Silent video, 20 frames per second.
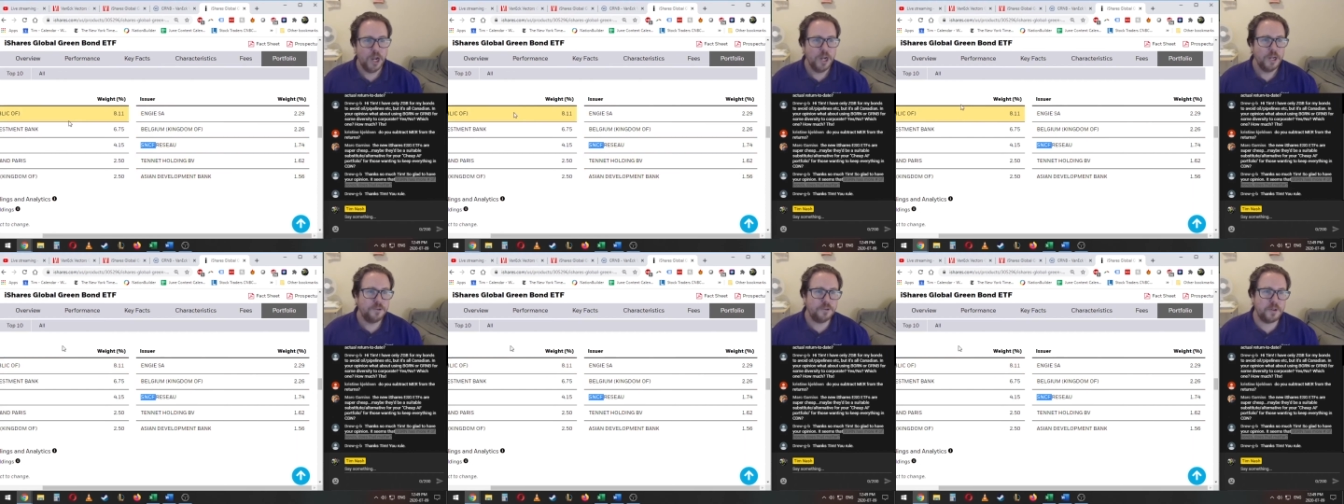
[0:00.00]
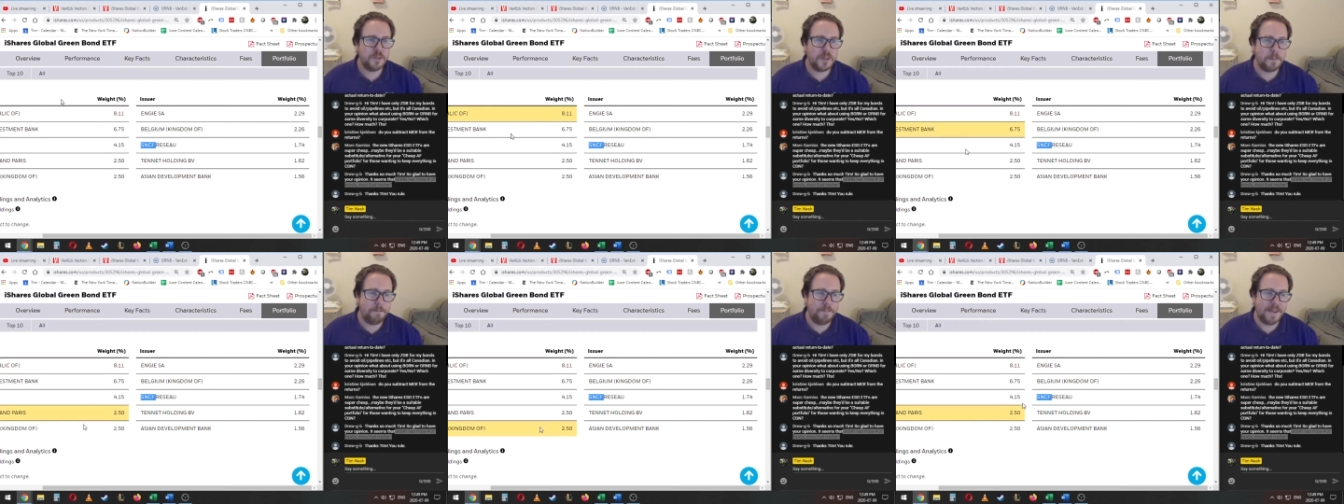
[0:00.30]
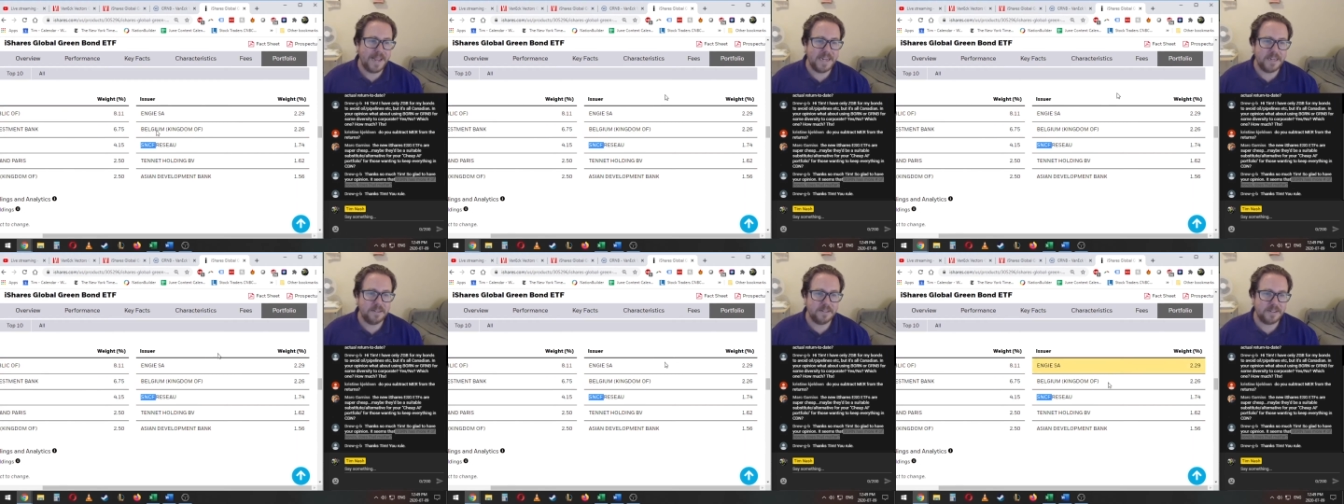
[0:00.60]
So the
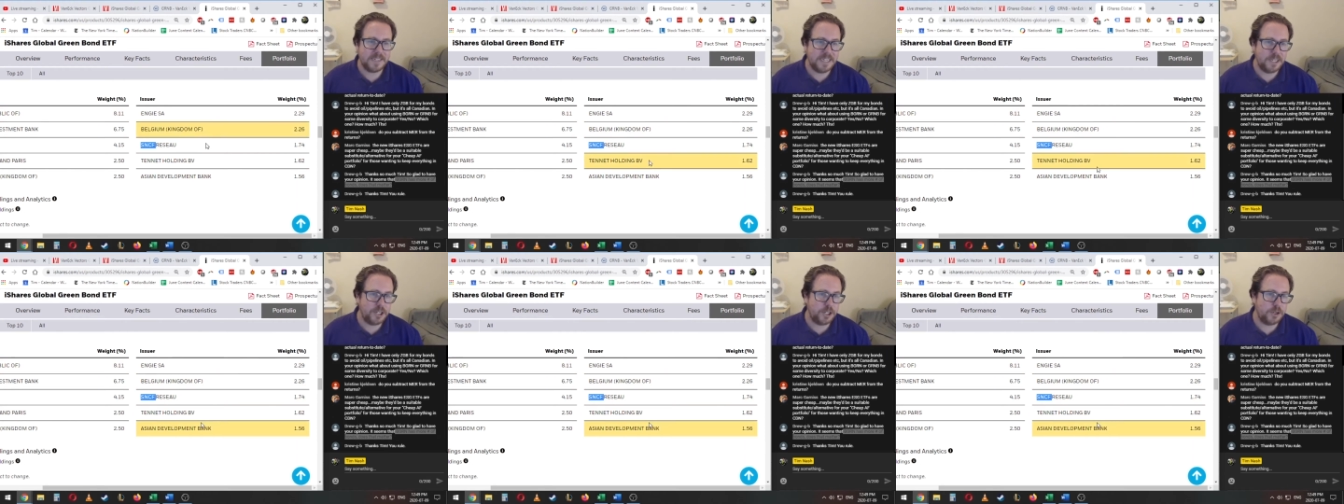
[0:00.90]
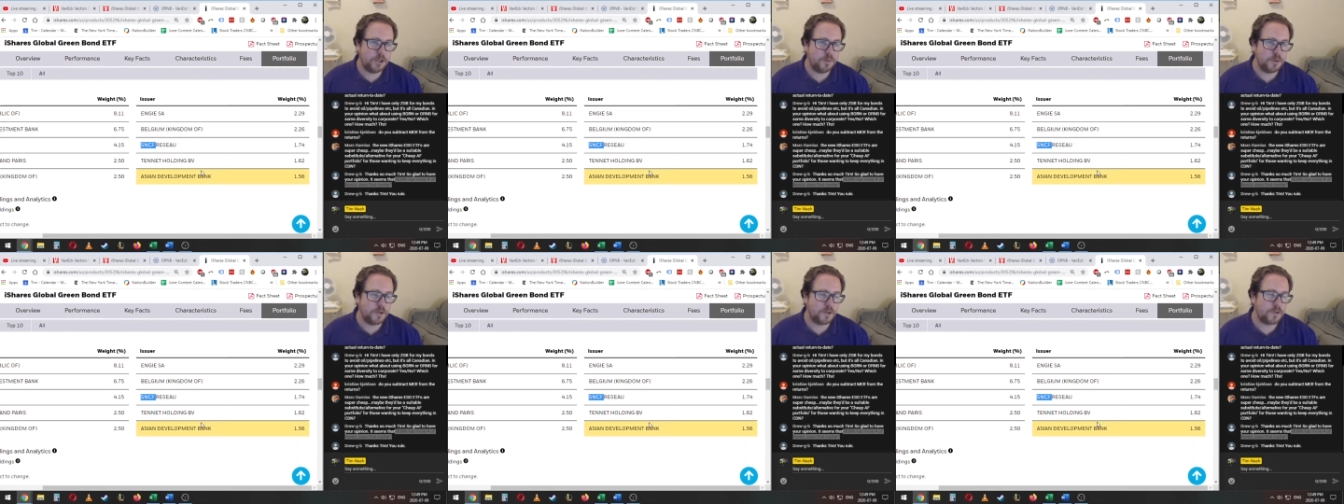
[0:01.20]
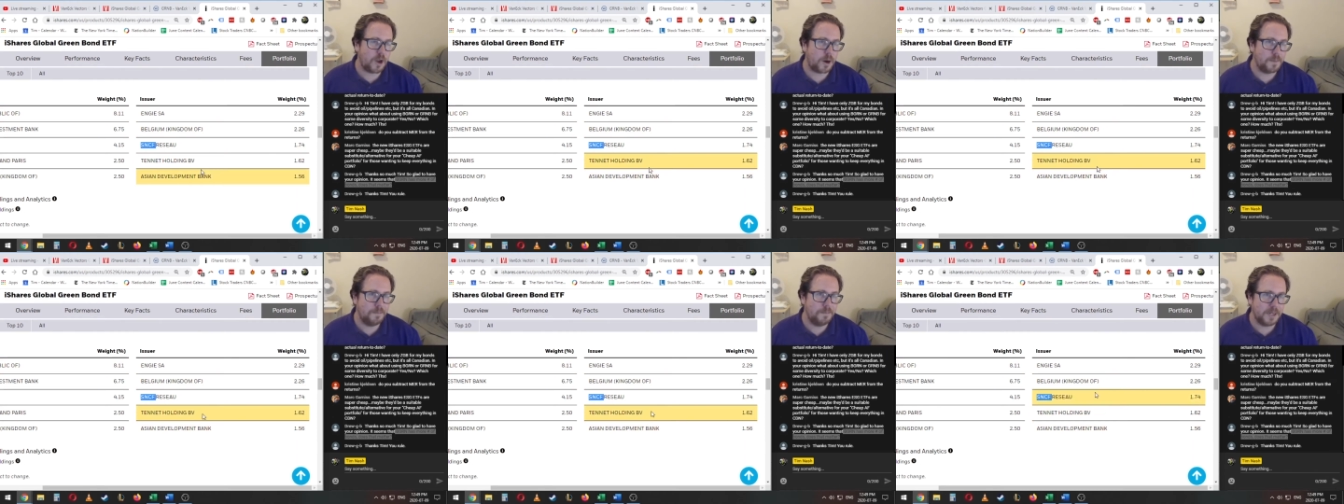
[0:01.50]
biggest
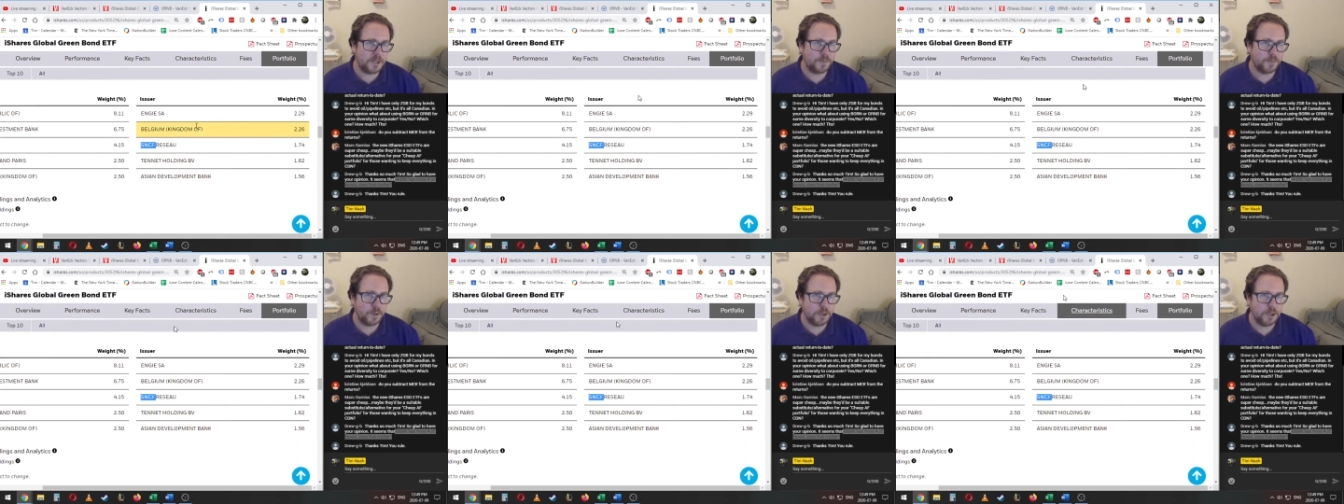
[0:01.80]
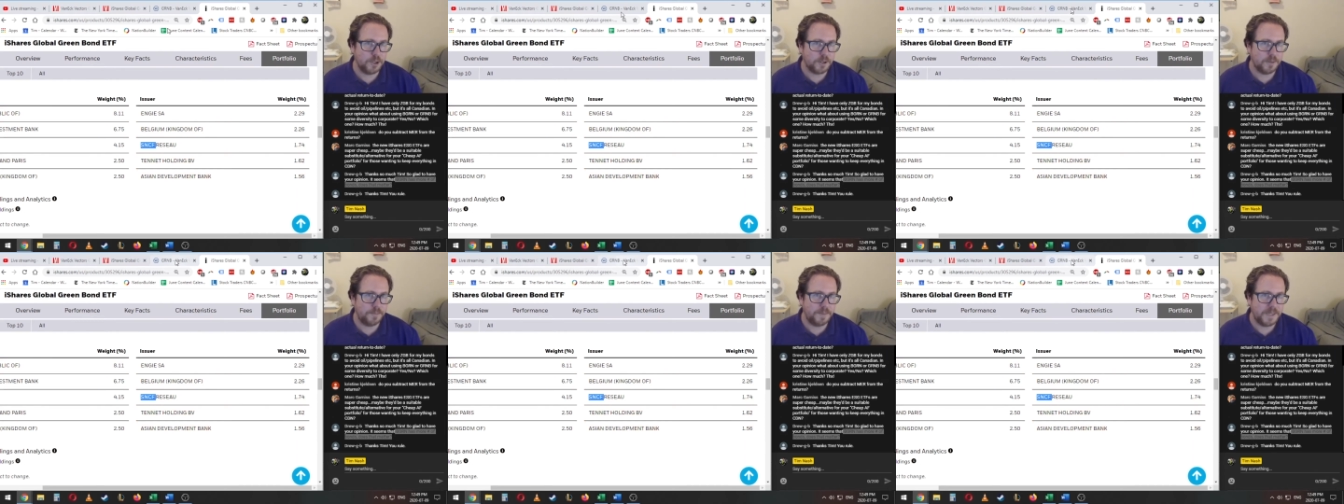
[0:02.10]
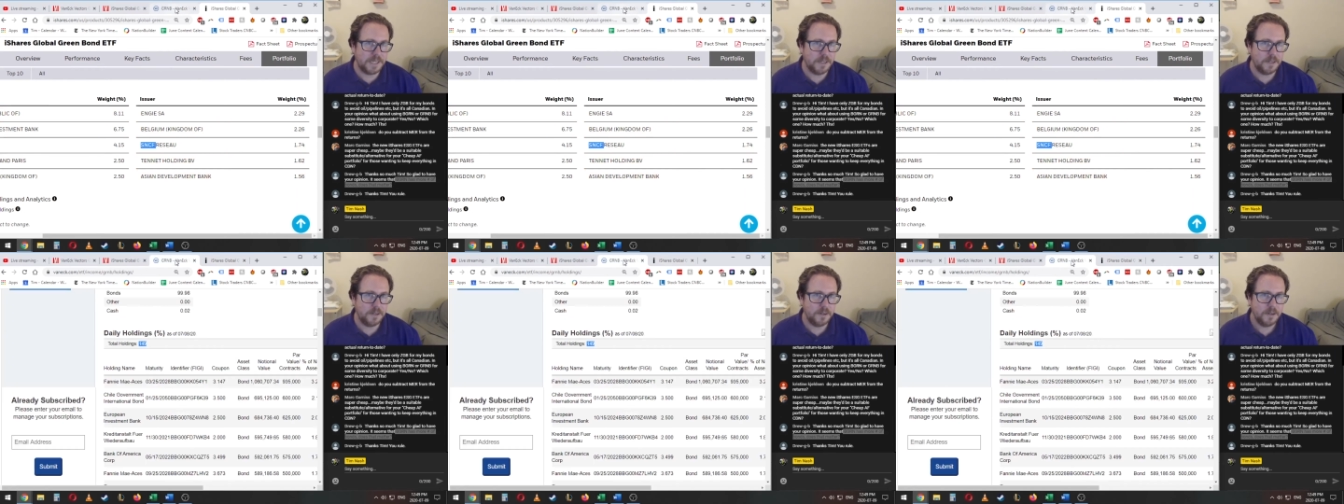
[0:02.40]
issuers are much more
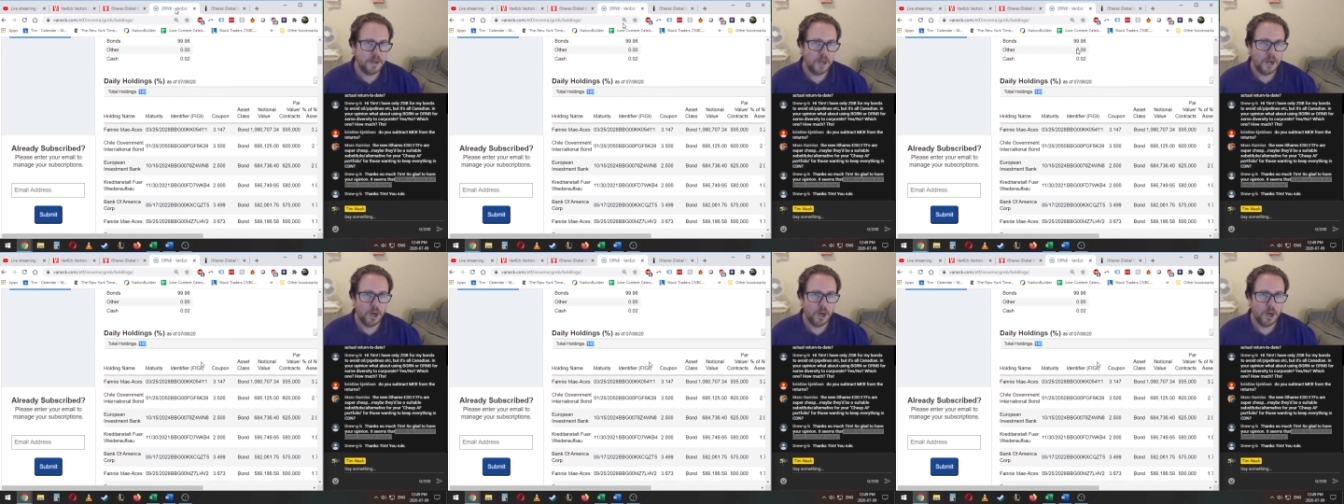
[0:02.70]
European,